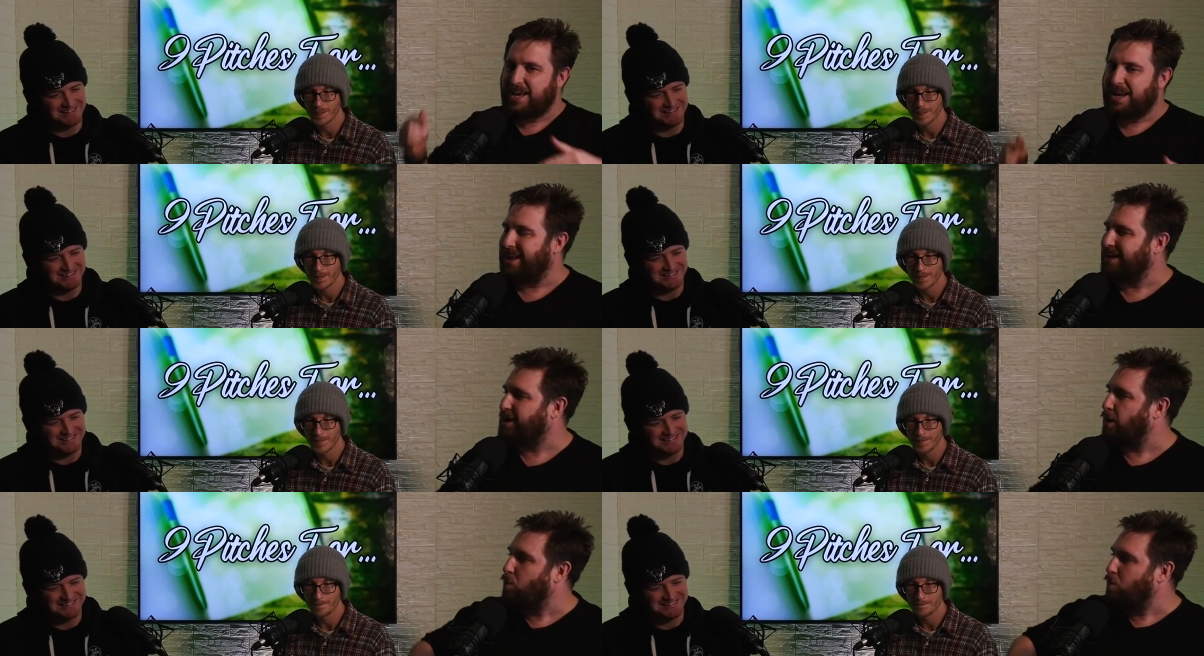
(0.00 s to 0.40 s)
Speaker 1: like
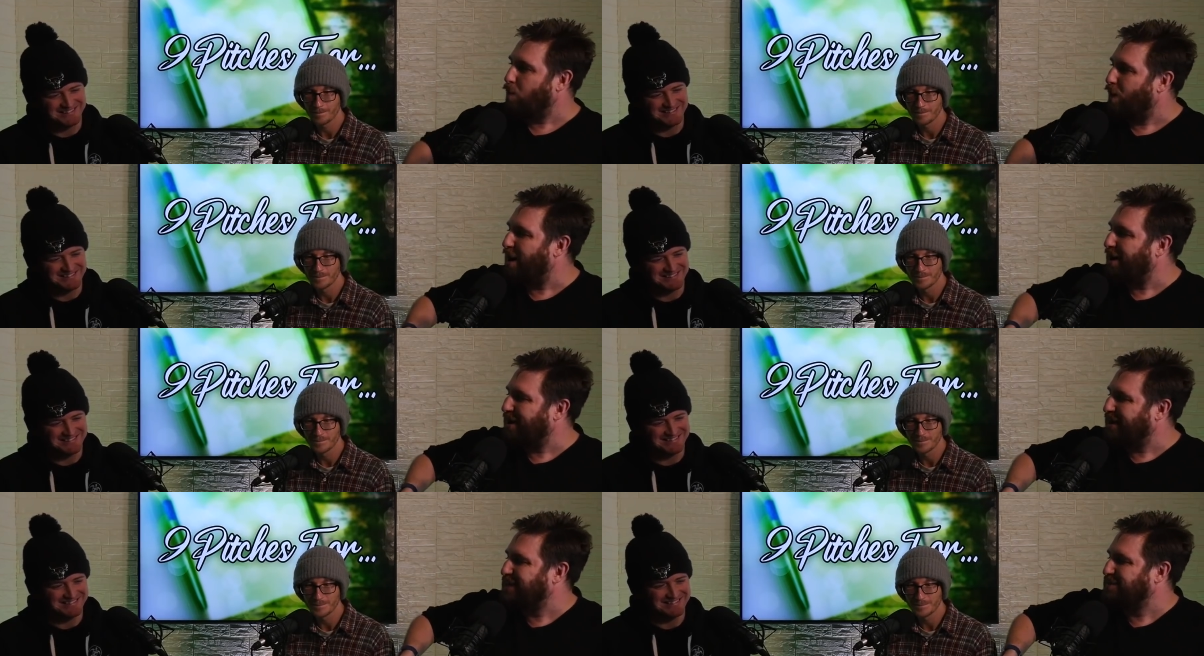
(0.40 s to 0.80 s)
a
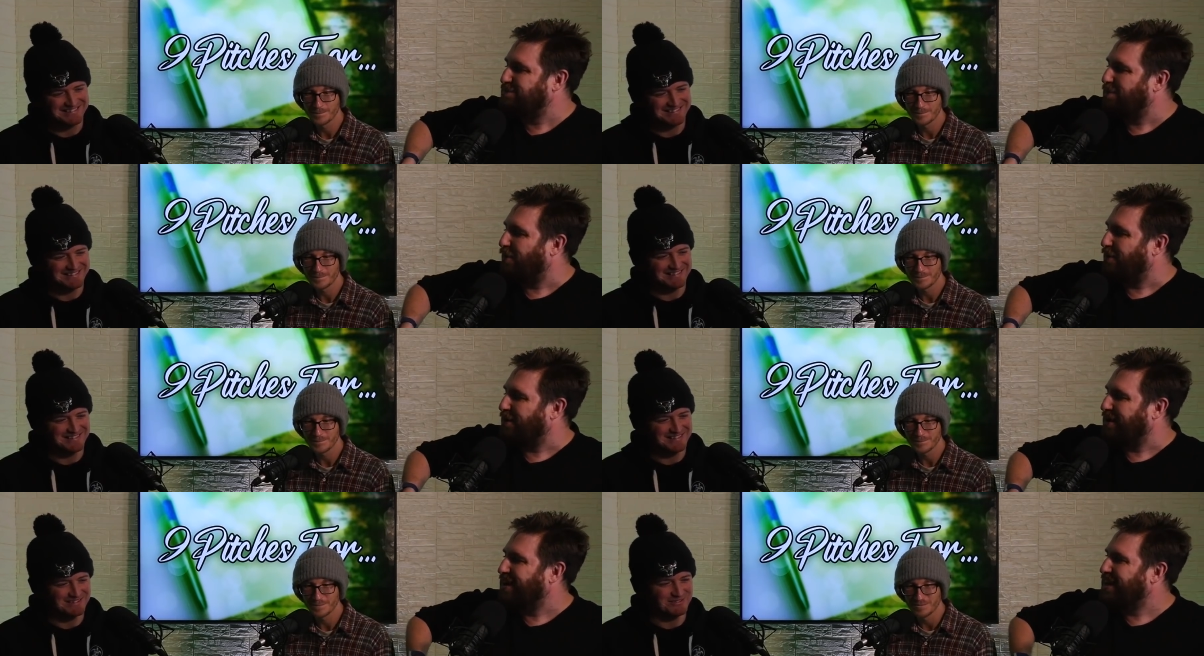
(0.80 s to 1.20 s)
wide
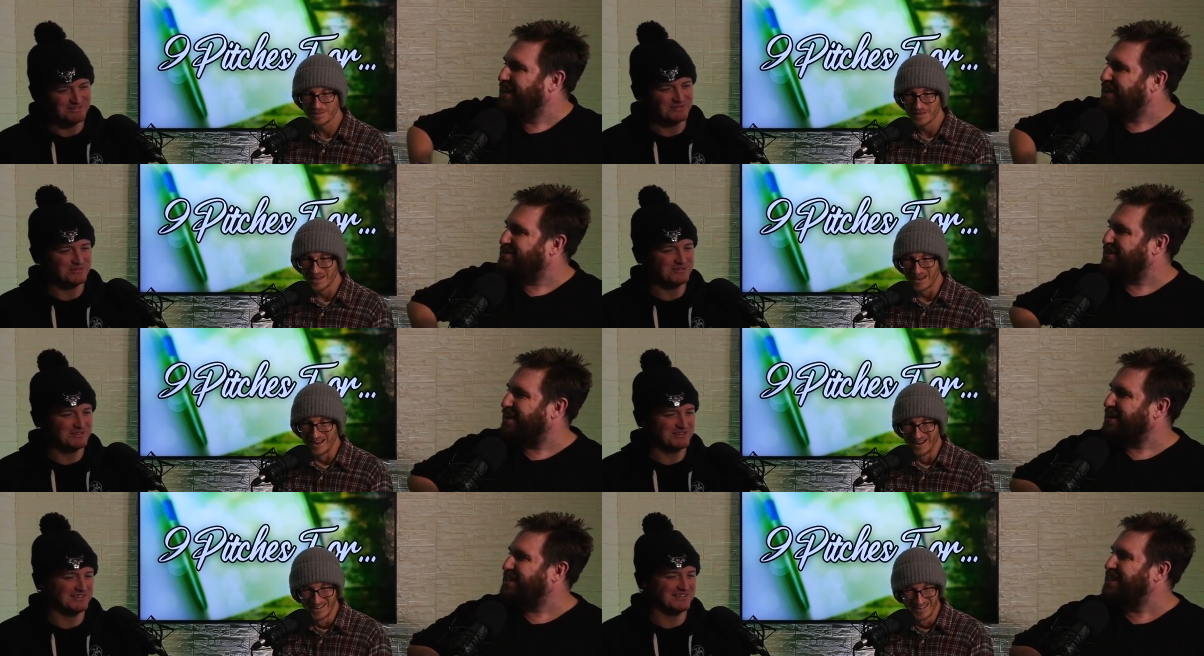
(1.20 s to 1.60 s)
boy
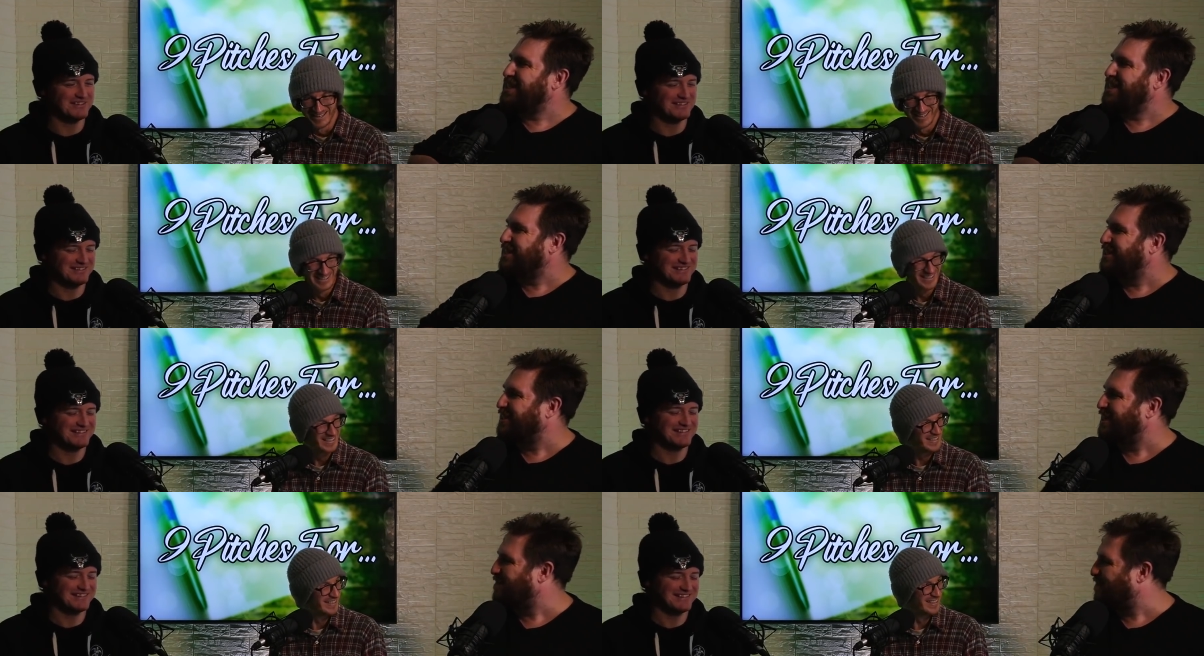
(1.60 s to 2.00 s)
dressed in the
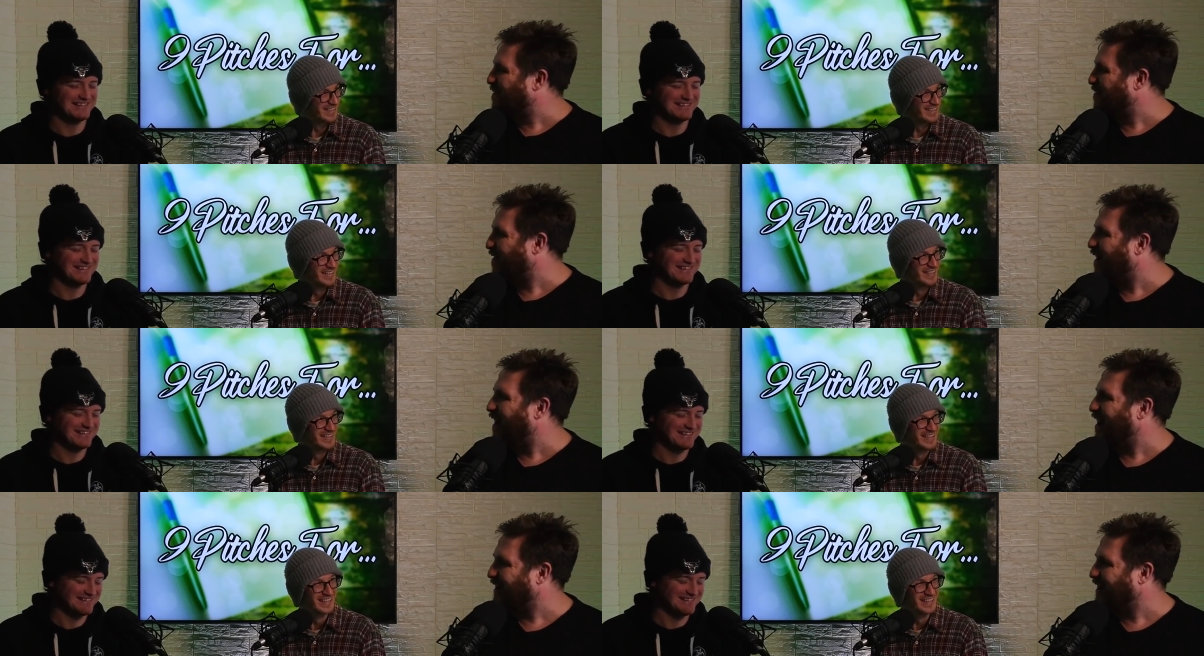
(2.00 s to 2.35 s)
Superana